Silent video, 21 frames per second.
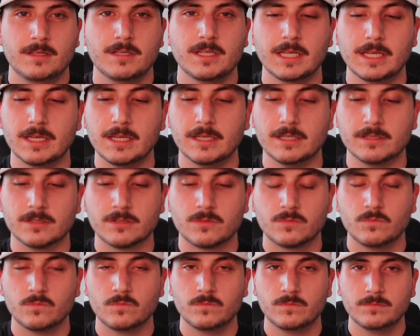
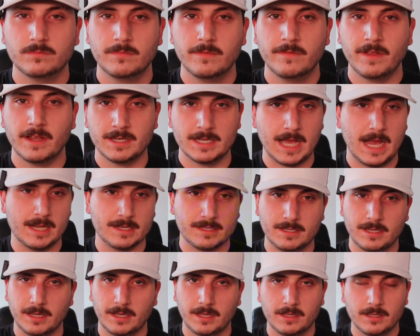is
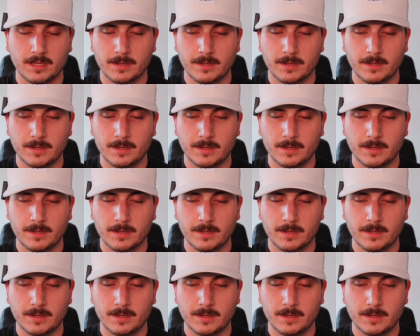fantastic.